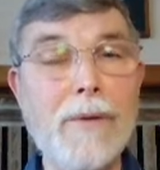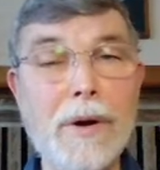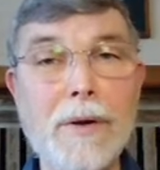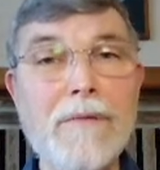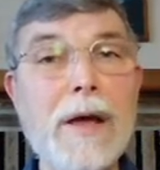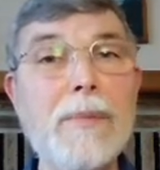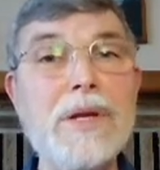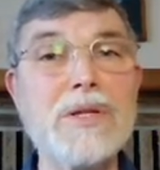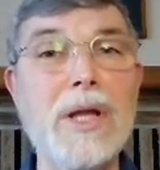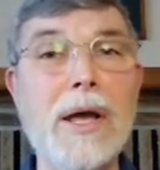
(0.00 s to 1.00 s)
or in our
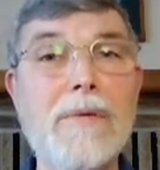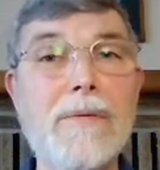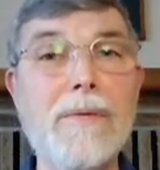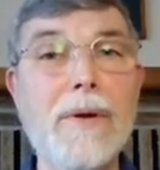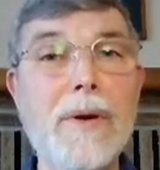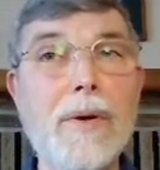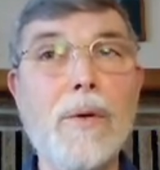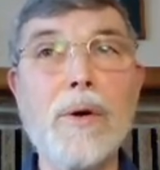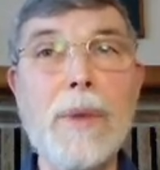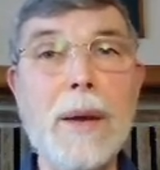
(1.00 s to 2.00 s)
family's life,
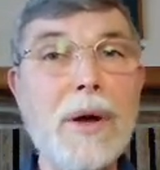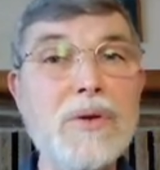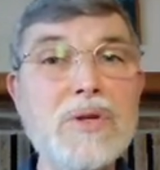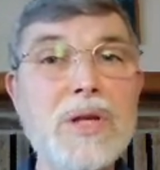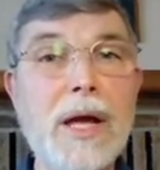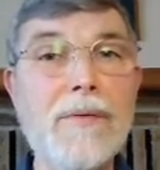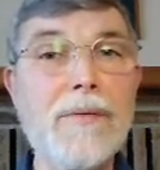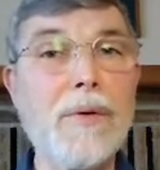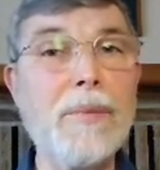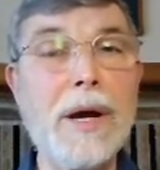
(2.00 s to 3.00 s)
or in my mother's
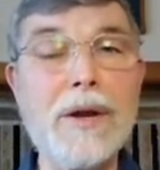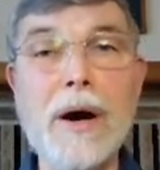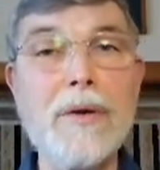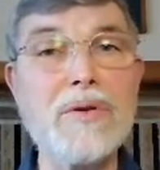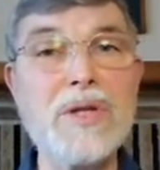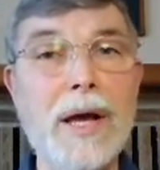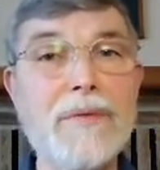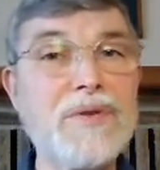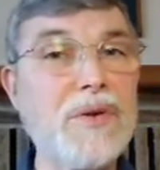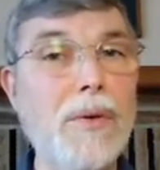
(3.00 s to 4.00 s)
life, or in my daughter's
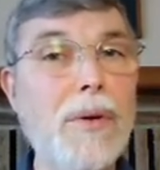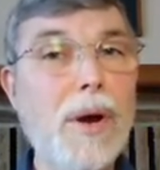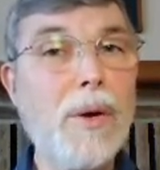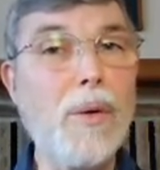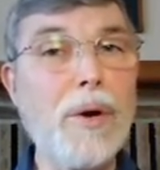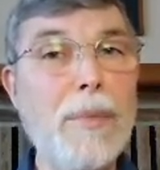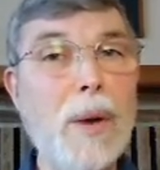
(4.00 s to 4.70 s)
life, or in my